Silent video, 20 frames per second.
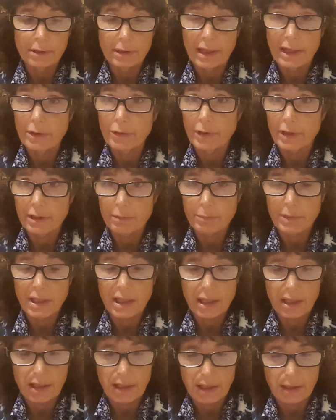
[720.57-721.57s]
letter at the
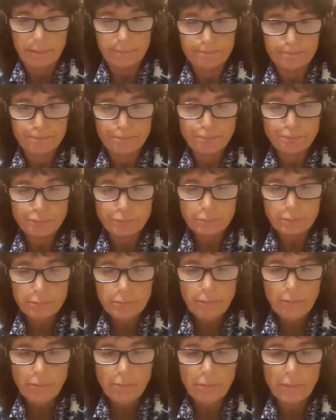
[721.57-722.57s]
beginning.
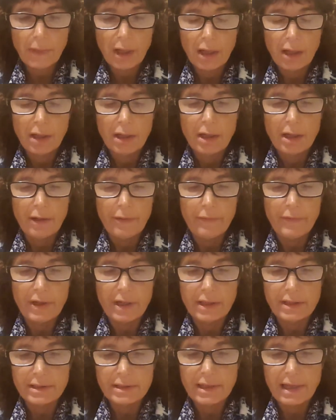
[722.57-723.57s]
And then
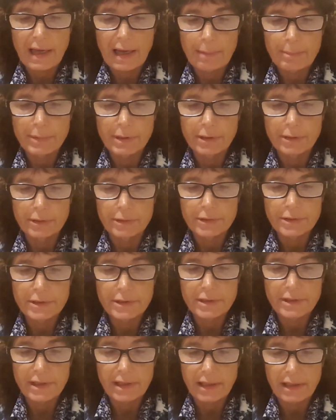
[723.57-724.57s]
it's capital
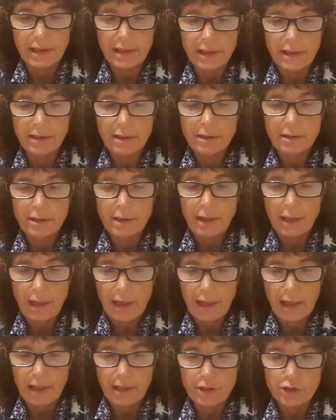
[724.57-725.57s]

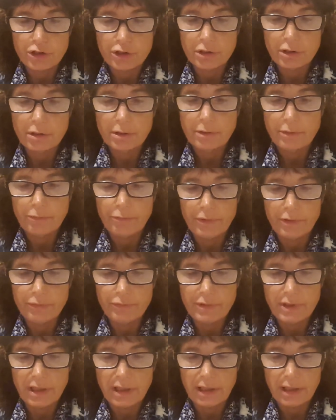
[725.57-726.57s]

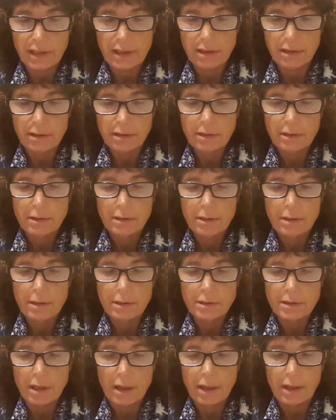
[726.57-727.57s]

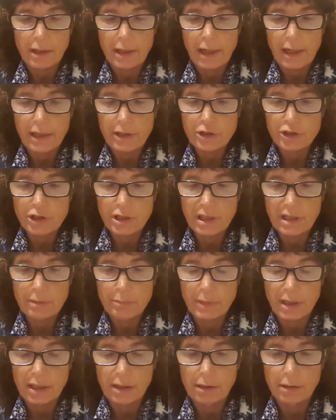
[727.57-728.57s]

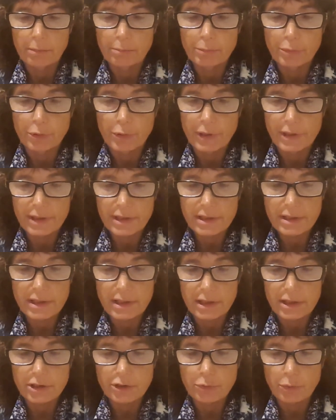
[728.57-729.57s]
CH15.html
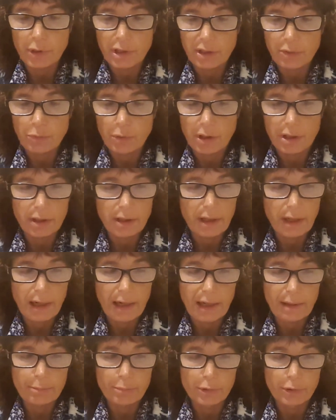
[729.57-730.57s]
parentheses 21
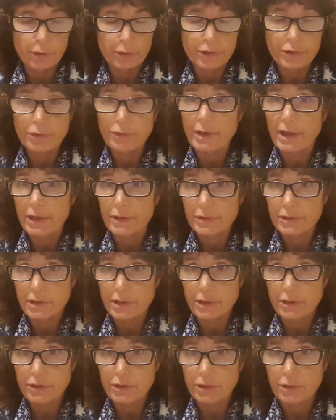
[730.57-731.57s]
April
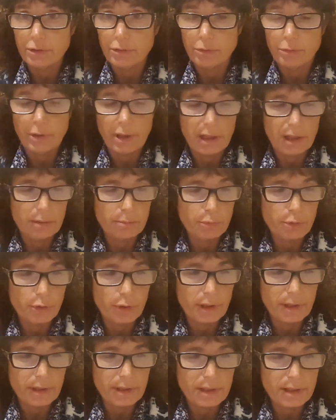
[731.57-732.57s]
2002 end
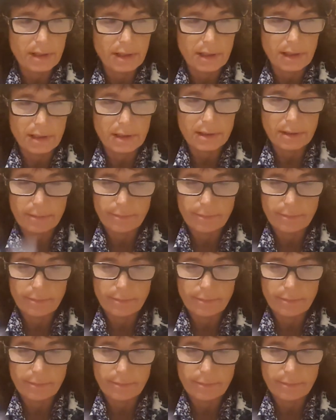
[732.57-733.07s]
parentheses.